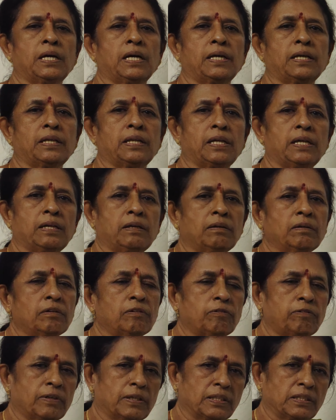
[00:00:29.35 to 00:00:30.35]
and
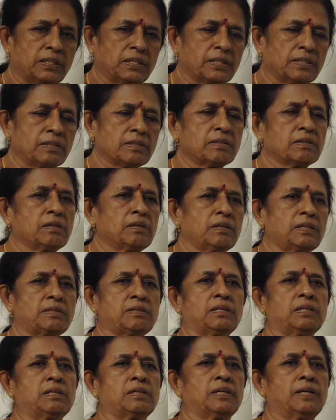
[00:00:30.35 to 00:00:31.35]
their functions,
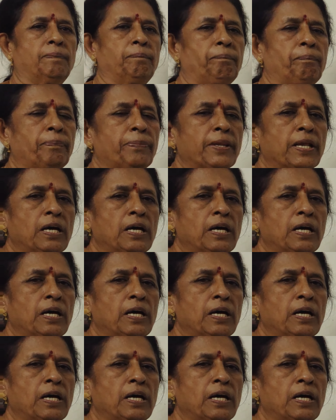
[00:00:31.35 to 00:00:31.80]
etc.